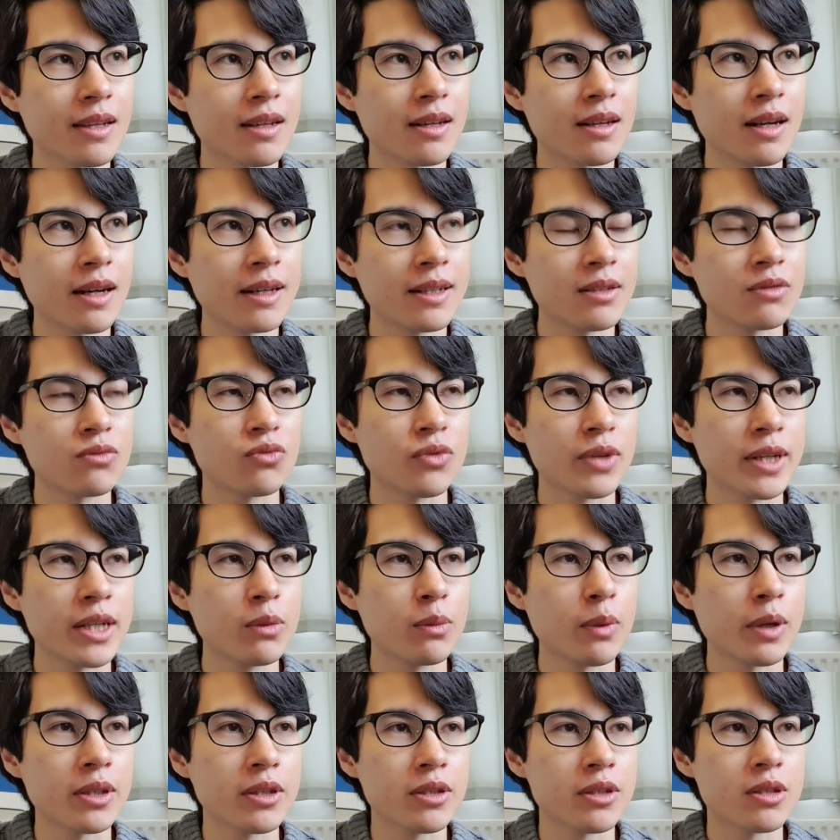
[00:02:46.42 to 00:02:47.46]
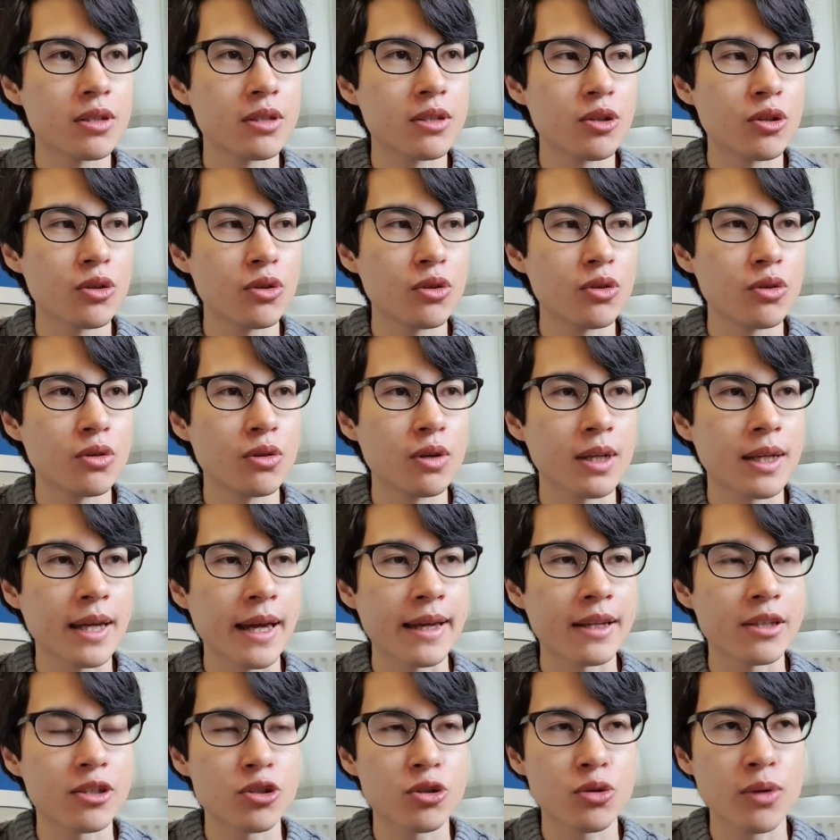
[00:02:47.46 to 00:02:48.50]
I didn't really want to
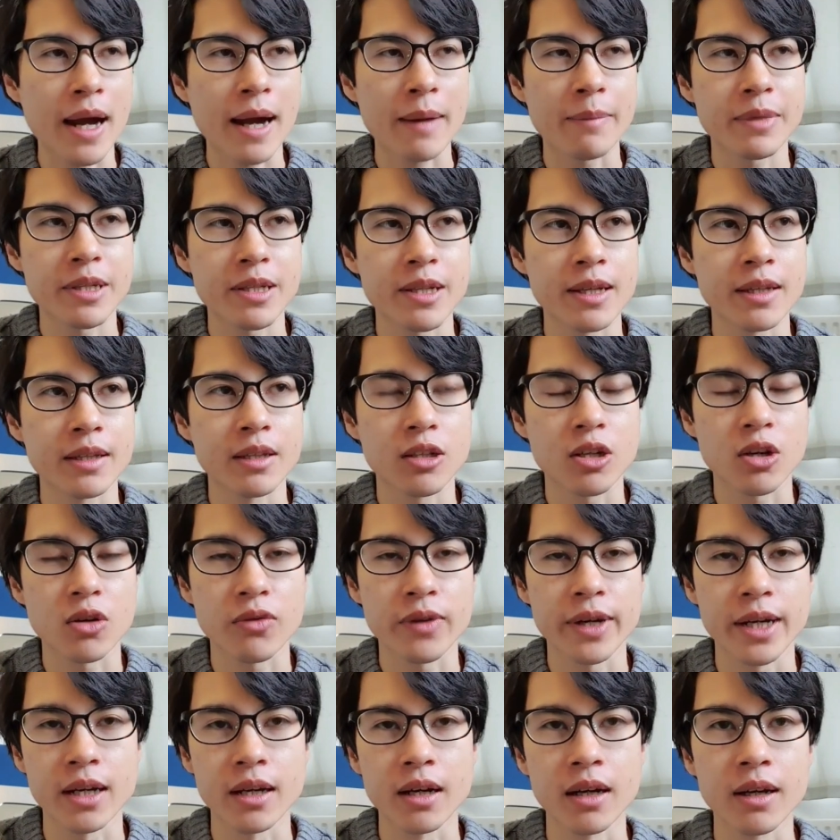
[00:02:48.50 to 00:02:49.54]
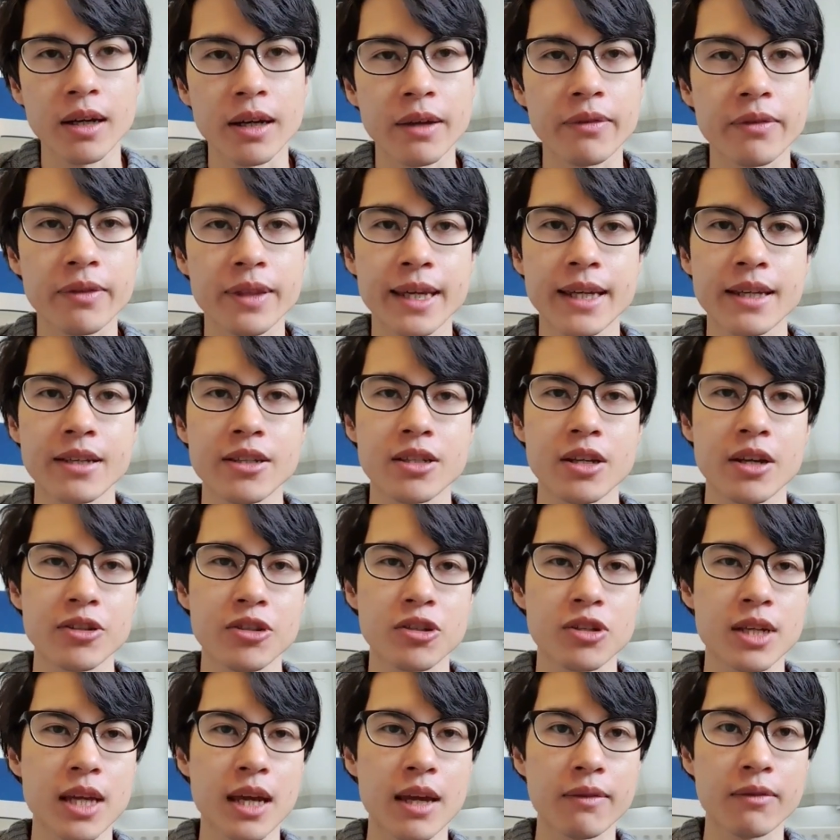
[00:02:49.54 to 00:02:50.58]
get trapped in Korea if things started
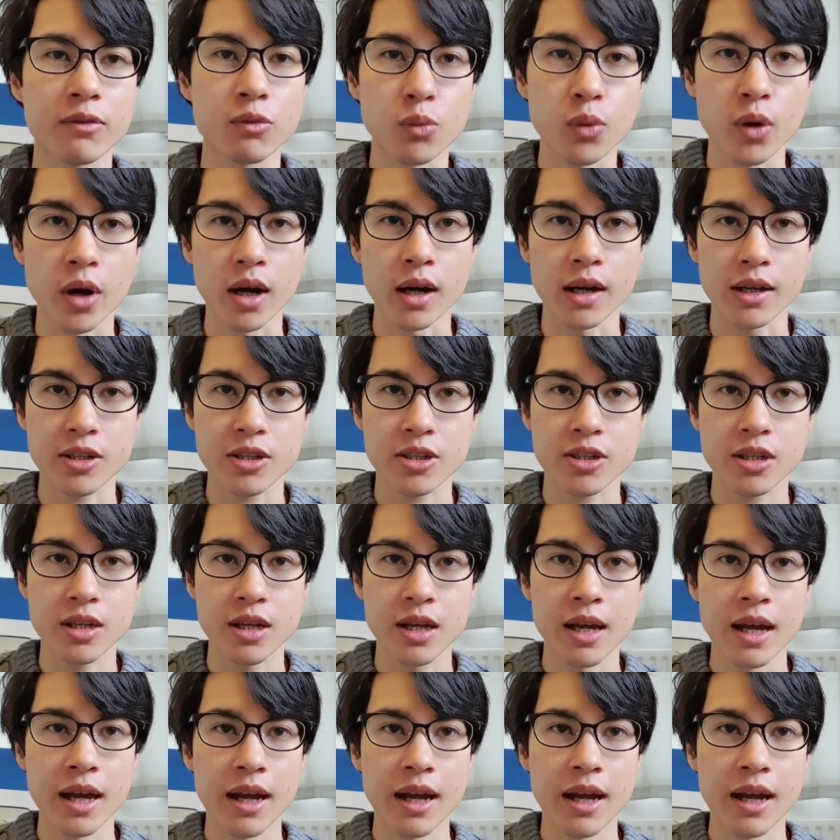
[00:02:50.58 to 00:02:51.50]
to get even worse